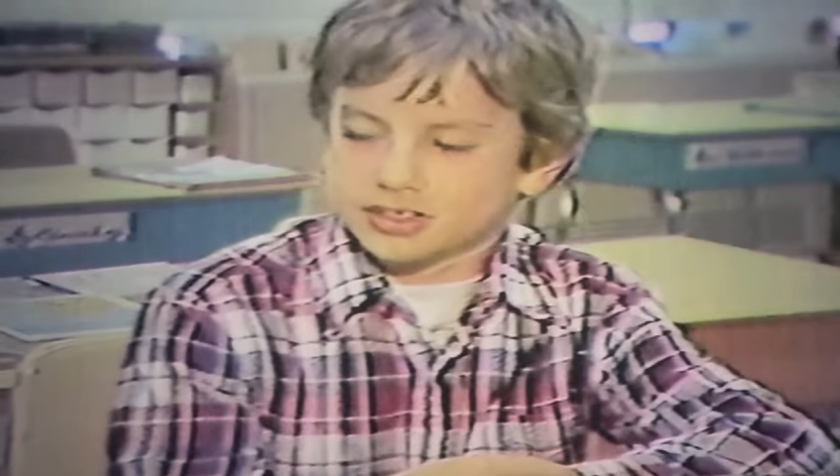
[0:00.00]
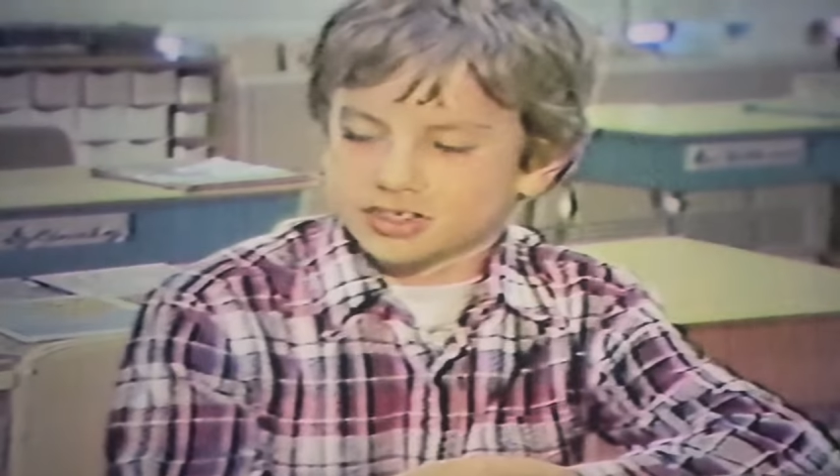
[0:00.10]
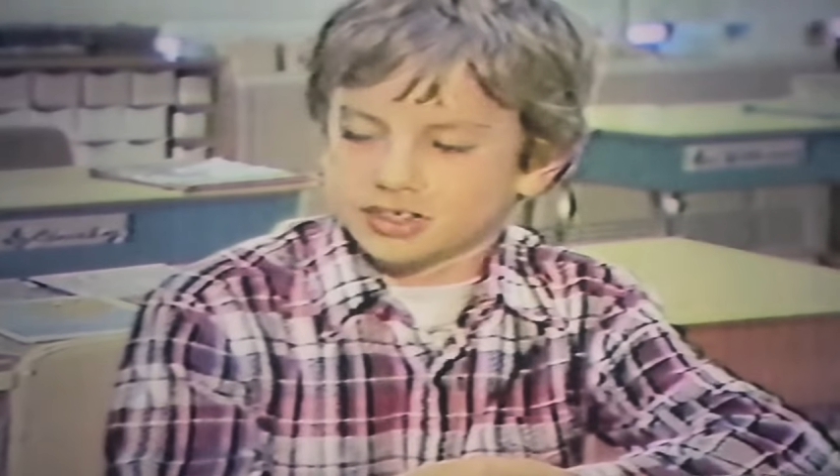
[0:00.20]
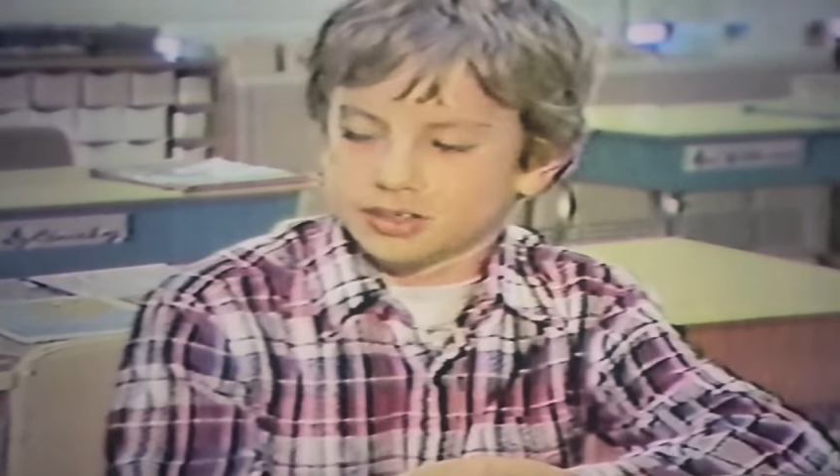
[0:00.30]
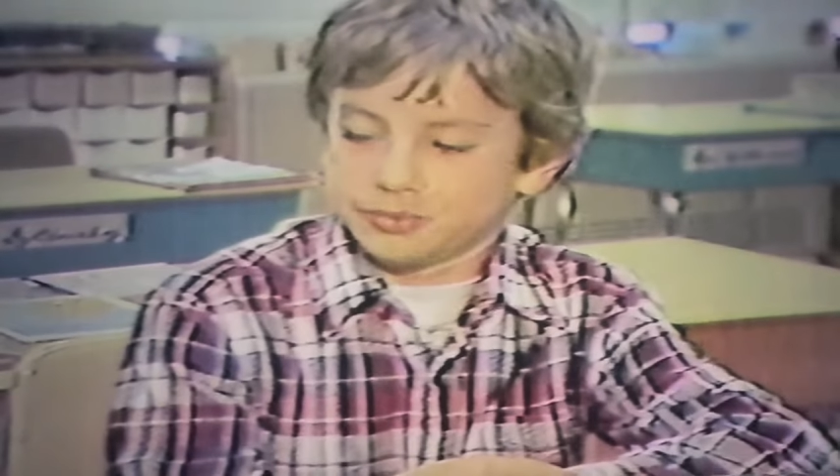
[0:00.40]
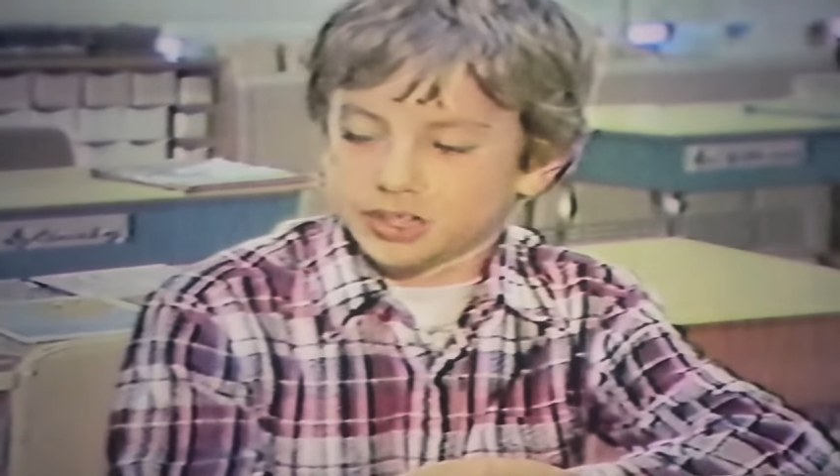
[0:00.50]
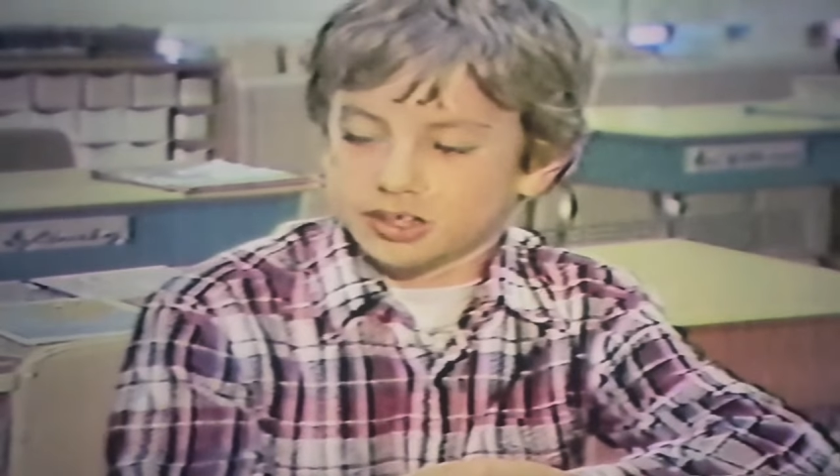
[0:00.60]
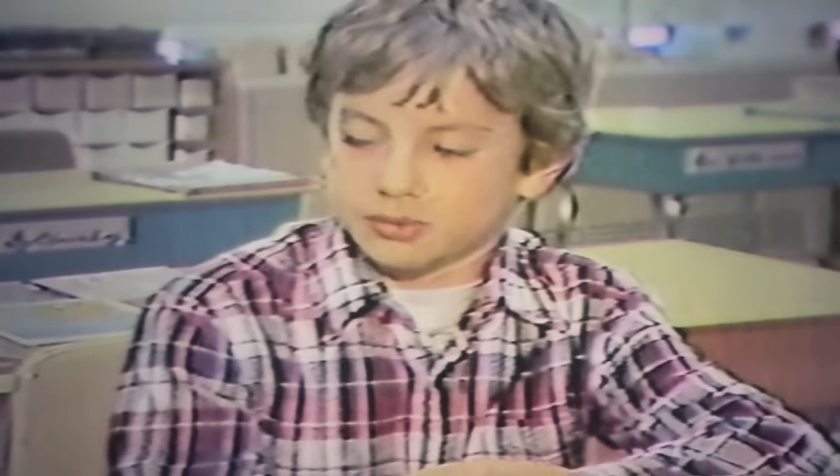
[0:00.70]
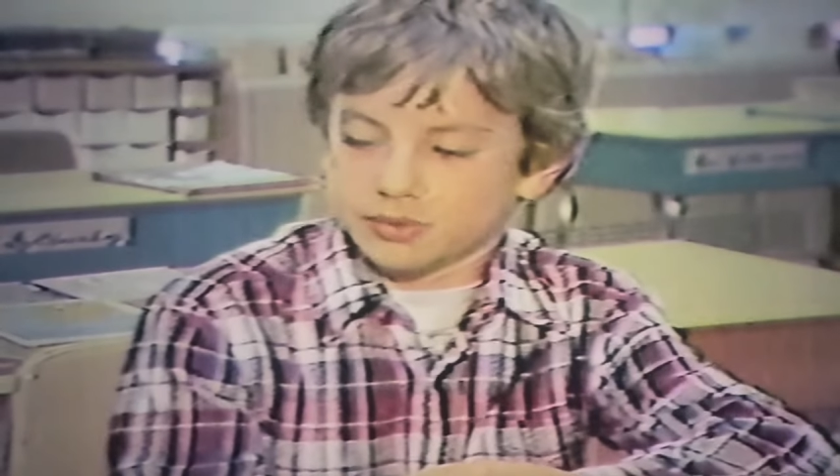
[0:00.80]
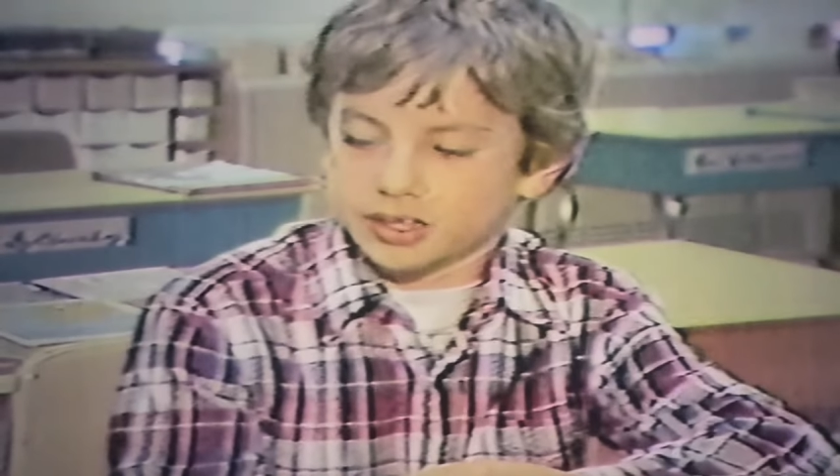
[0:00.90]
it going to be
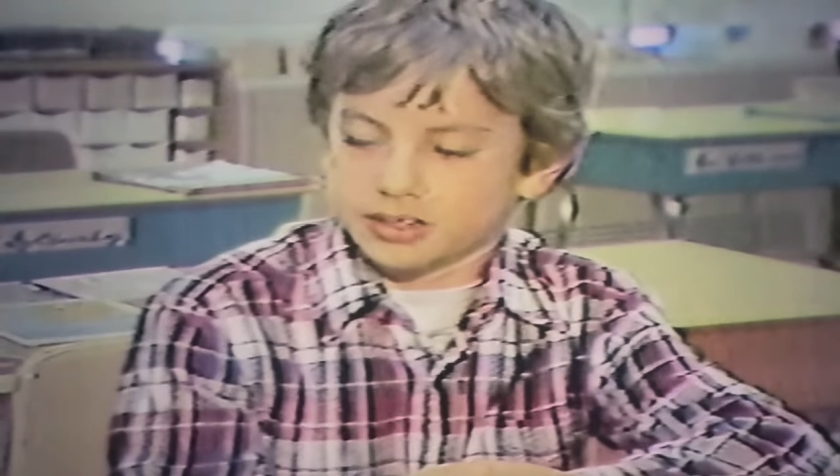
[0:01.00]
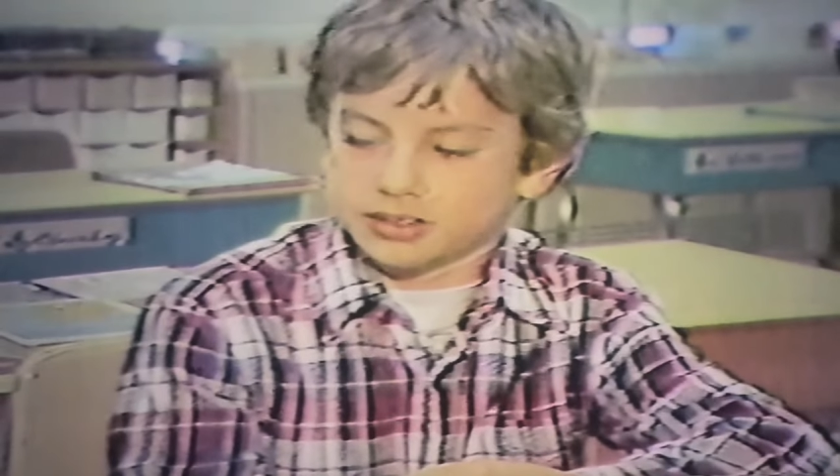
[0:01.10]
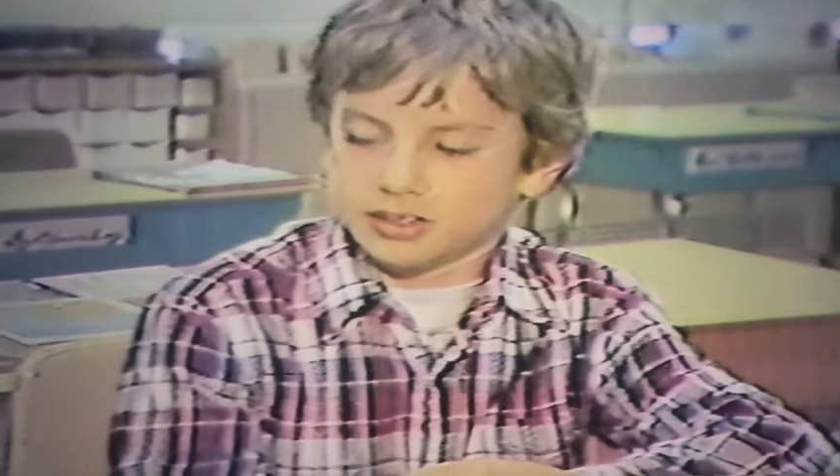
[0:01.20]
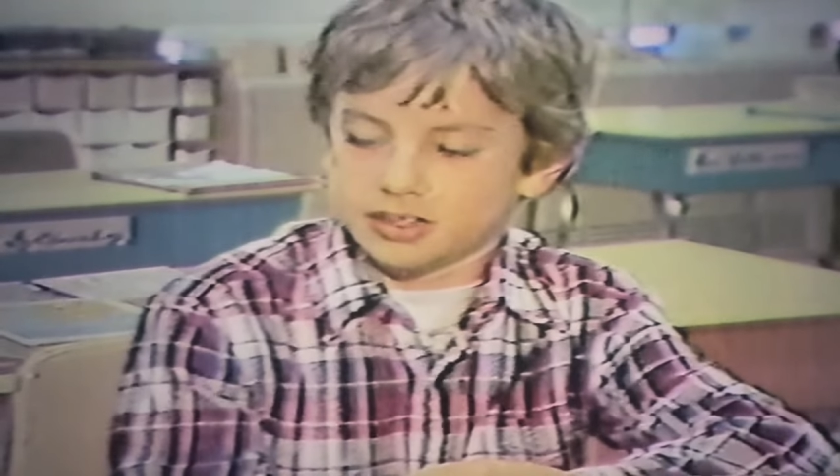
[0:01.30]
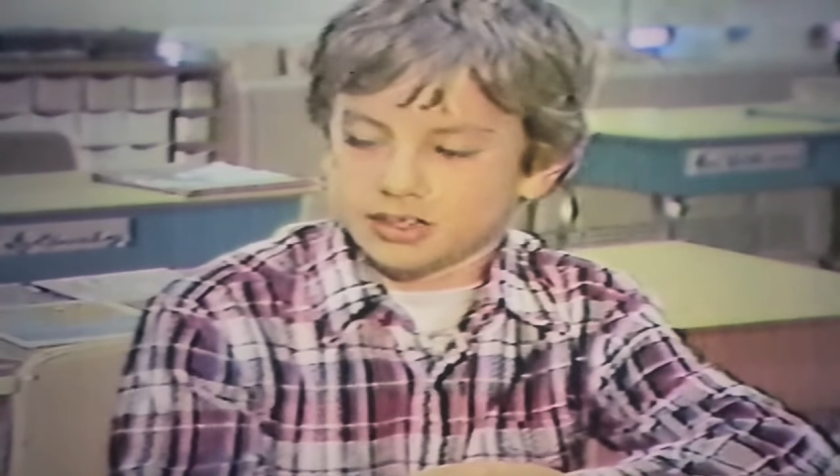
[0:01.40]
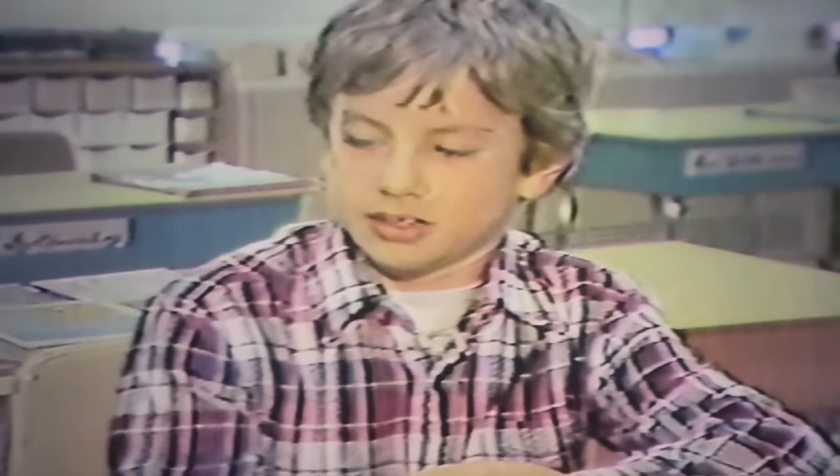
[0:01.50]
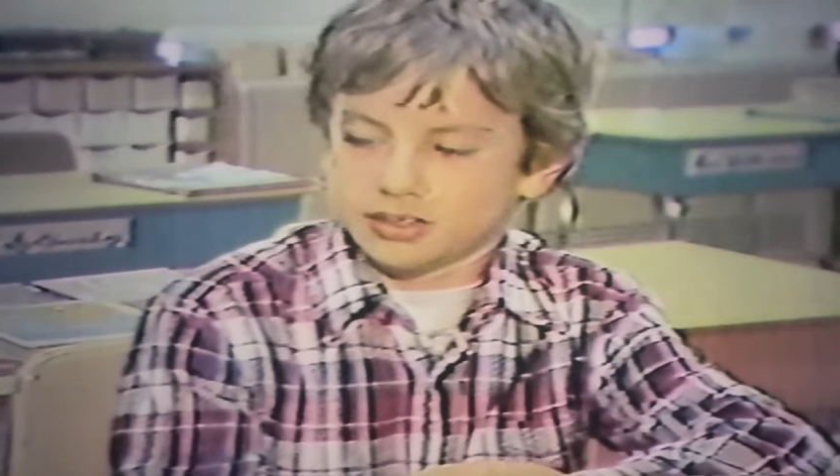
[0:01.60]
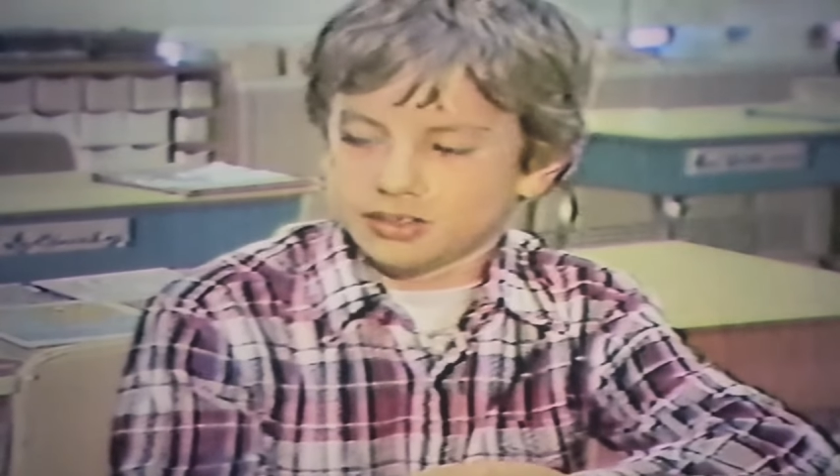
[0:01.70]
all right? when I,